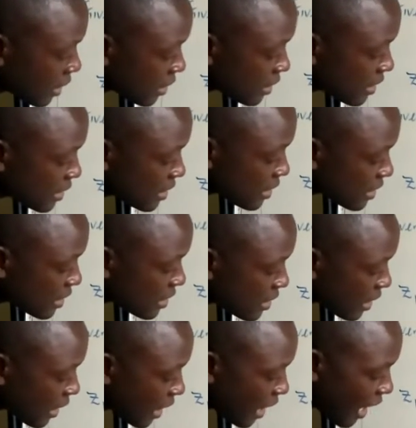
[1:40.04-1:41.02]
This
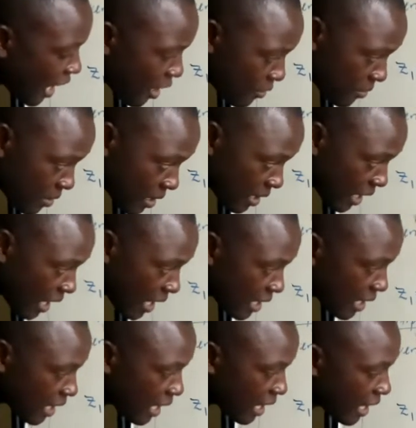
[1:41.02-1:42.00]
is having
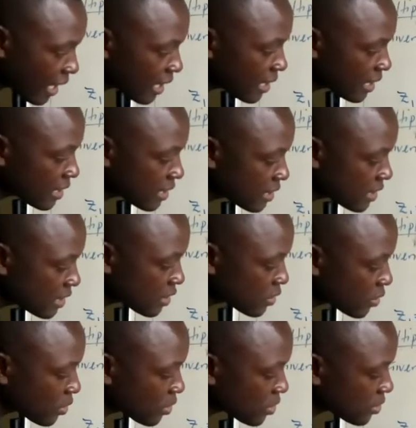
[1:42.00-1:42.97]
an I,
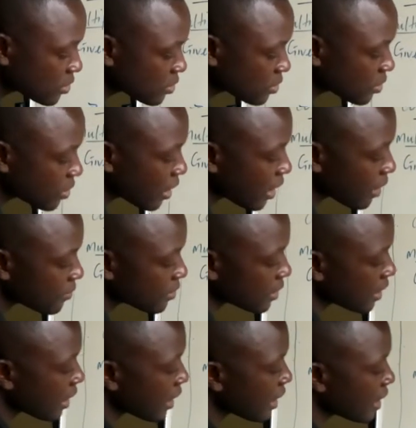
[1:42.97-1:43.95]
this also
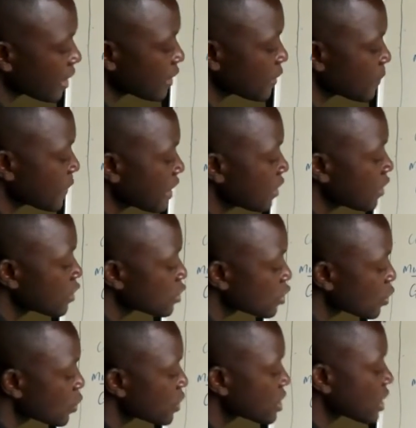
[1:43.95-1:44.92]
having I,
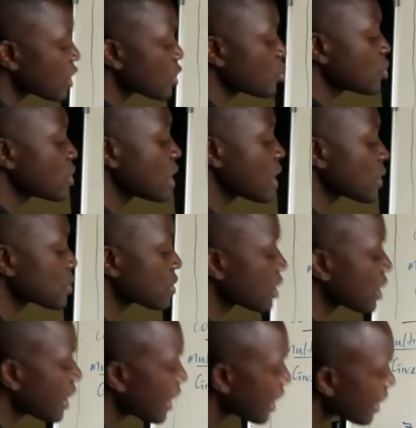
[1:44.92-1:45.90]
so we shall pull out
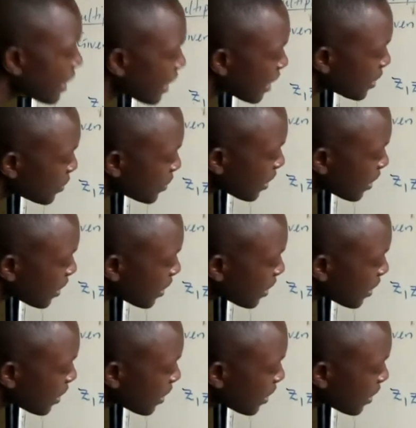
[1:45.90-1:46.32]
the I and